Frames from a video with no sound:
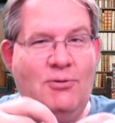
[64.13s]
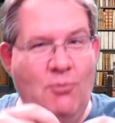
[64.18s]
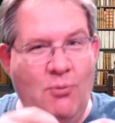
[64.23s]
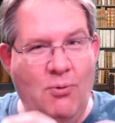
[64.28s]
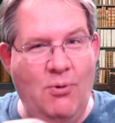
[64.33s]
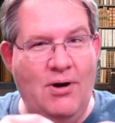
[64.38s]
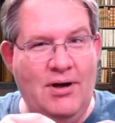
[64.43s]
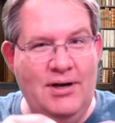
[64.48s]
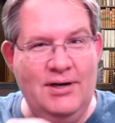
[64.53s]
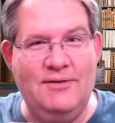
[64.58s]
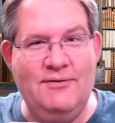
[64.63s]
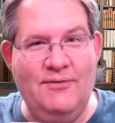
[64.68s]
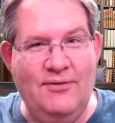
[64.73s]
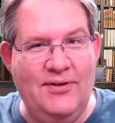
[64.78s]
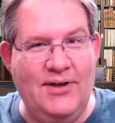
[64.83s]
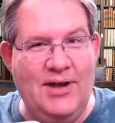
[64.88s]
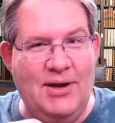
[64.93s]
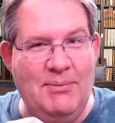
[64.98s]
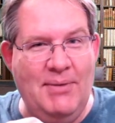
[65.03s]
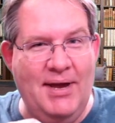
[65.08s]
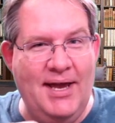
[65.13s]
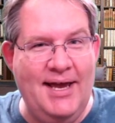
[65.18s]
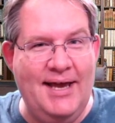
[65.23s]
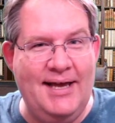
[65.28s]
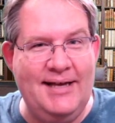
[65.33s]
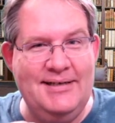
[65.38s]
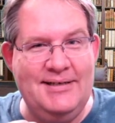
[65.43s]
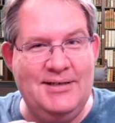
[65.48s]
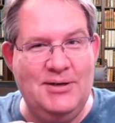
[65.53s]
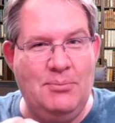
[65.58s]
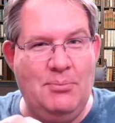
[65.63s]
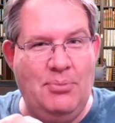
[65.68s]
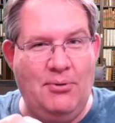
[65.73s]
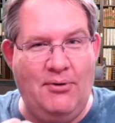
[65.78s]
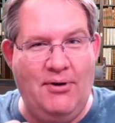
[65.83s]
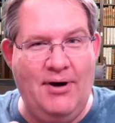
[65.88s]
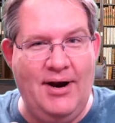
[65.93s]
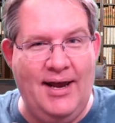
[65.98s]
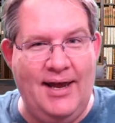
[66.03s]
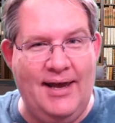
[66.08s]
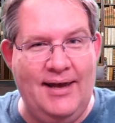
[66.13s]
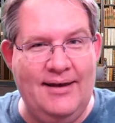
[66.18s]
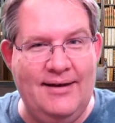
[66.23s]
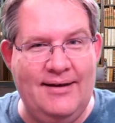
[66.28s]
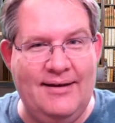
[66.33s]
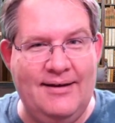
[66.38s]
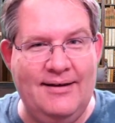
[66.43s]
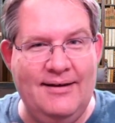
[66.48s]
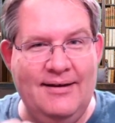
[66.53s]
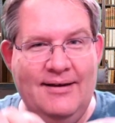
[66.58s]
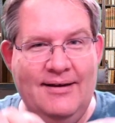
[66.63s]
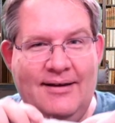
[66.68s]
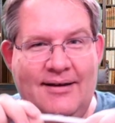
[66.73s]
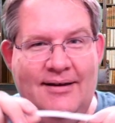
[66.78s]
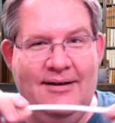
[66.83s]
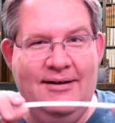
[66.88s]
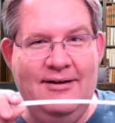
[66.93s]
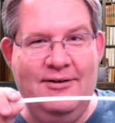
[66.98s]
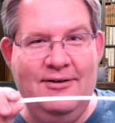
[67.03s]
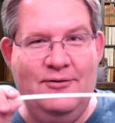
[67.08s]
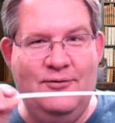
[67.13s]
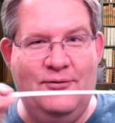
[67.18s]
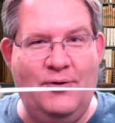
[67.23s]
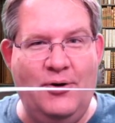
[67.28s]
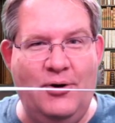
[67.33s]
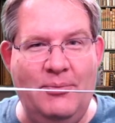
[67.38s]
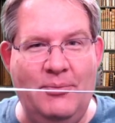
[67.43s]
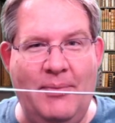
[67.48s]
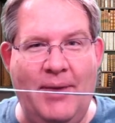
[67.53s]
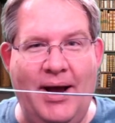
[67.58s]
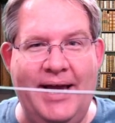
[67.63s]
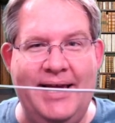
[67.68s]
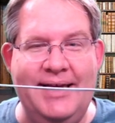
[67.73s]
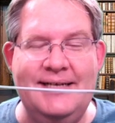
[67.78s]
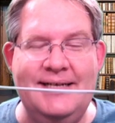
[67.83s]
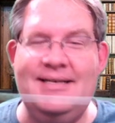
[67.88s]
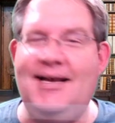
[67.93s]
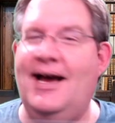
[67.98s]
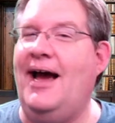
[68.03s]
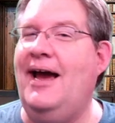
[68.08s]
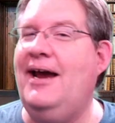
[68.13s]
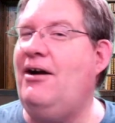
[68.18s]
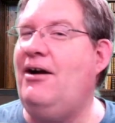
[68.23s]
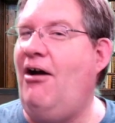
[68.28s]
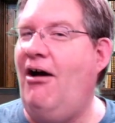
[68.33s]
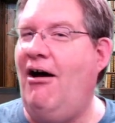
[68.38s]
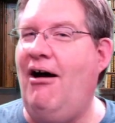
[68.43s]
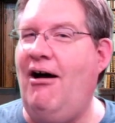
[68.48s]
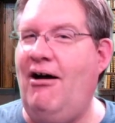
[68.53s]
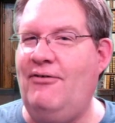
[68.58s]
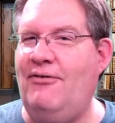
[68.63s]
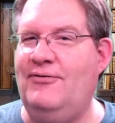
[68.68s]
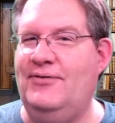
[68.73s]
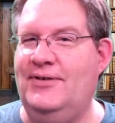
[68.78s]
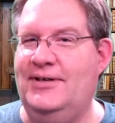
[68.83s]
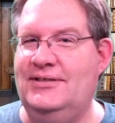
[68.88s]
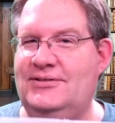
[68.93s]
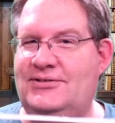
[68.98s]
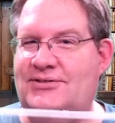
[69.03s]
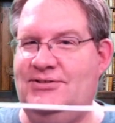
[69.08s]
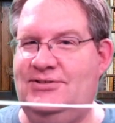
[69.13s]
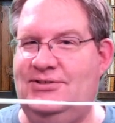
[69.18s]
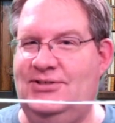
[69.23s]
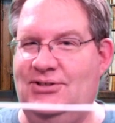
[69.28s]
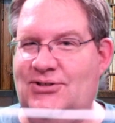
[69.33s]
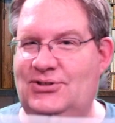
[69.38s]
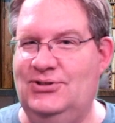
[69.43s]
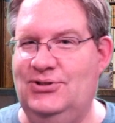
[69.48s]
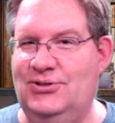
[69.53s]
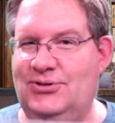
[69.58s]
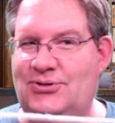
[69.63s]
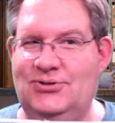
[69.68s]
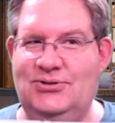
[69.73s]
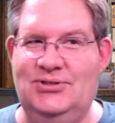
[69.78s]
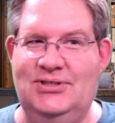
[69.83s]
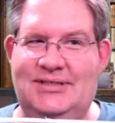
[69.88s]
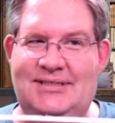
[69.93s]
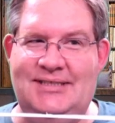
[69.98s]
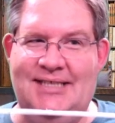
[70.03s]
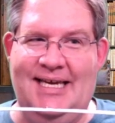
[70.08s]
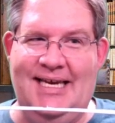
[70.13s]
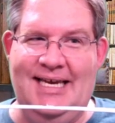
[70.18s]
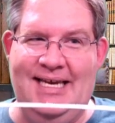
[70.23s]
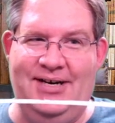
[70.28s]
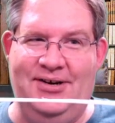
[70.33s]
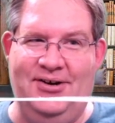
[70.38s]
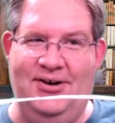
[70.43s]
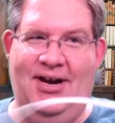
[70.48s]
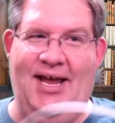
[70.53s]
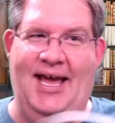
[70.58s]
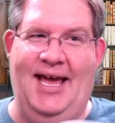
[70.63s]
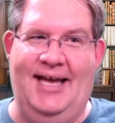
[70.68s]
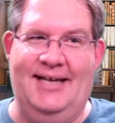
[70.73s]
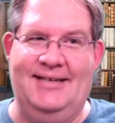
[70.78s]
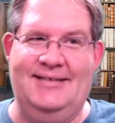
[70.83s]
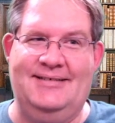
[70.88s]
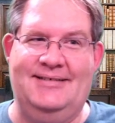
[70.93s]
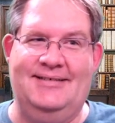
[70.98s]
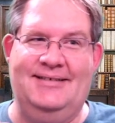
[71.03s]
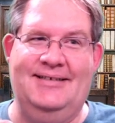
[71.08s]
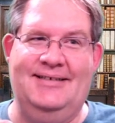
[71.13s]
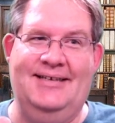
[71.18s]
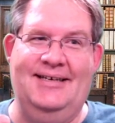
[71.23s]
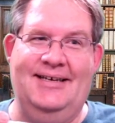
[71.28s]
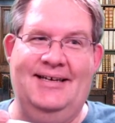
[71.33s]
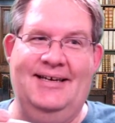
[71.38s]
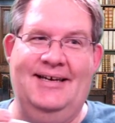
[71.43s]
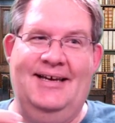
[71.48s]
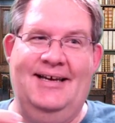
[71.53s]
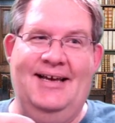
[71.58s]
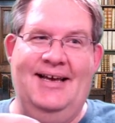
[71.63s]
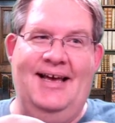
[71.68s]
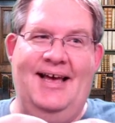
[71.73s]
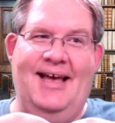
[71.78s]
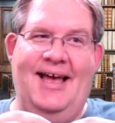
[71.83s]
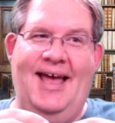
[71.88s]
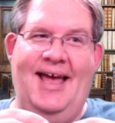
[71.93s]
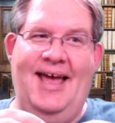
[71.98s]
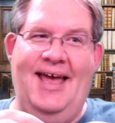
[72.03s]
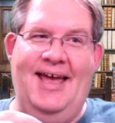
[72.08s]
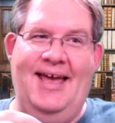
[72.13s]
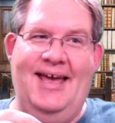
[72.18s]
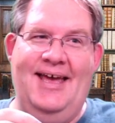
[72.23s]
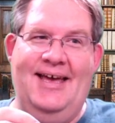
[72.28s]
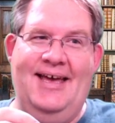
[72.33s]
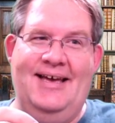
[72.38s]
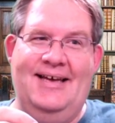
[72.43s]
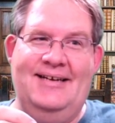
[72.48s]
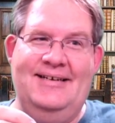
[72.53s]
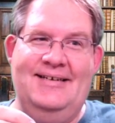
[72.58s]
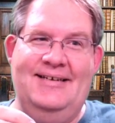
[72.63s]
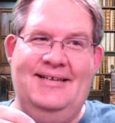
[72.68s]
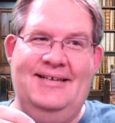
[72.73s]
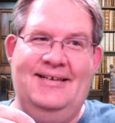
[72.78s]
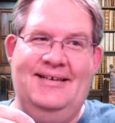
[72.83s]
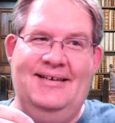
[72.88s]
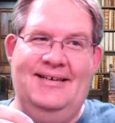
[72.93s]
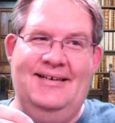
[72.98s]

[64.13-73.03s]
one of them had to break for my entire office to lose its internet. And